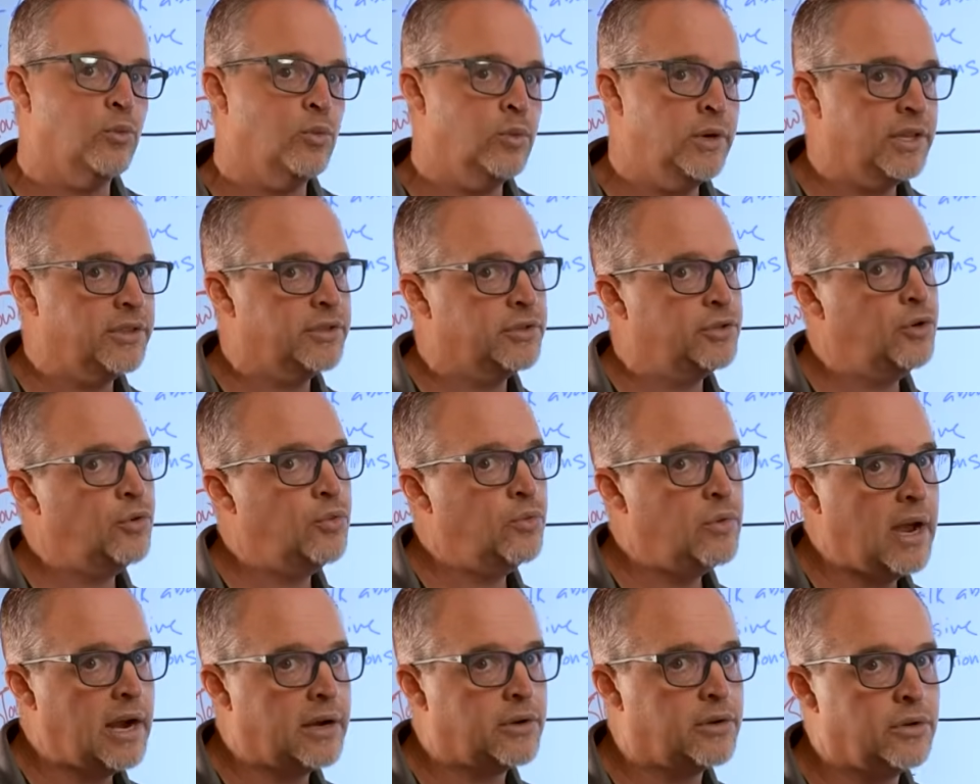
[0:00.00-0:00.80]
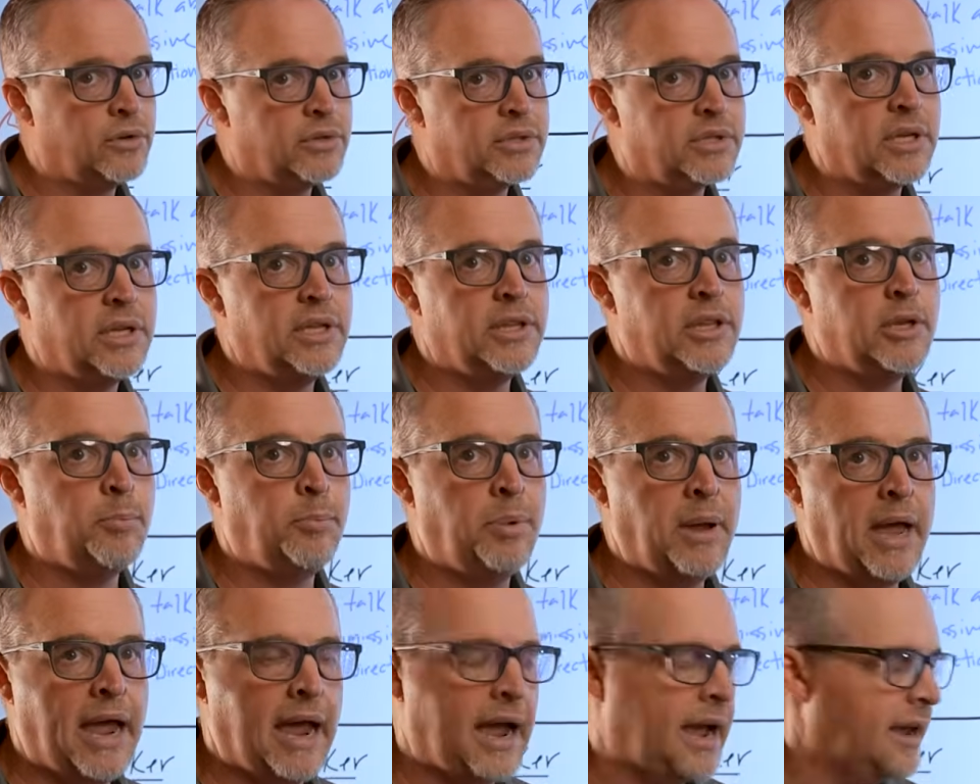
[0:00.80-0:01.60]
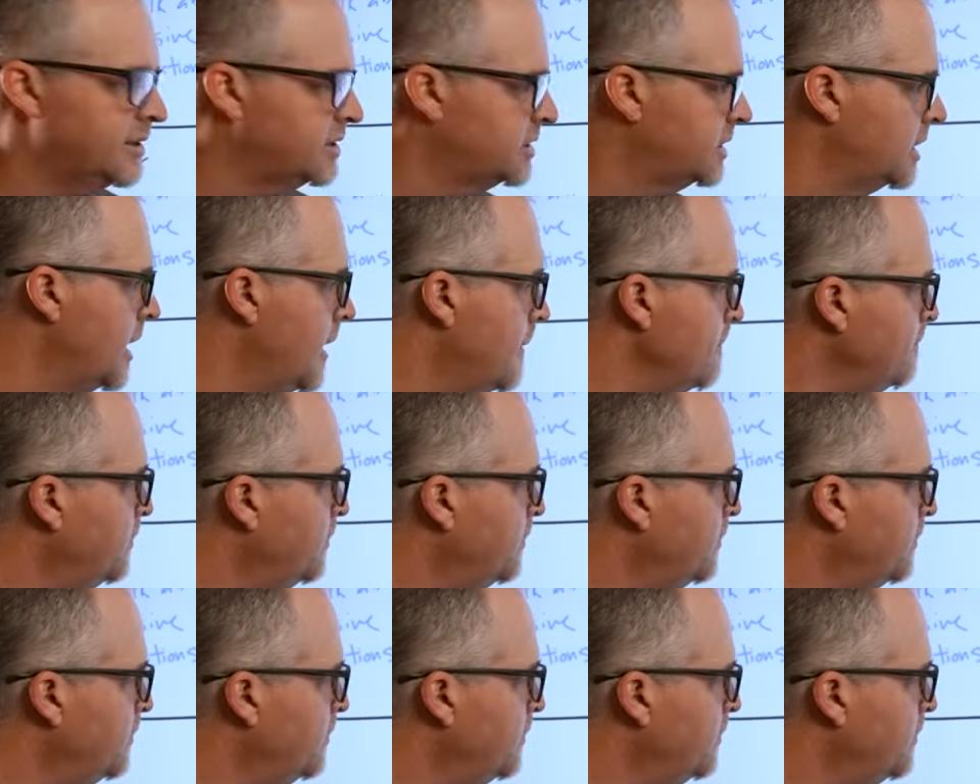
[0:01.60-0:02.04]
with directors in the past.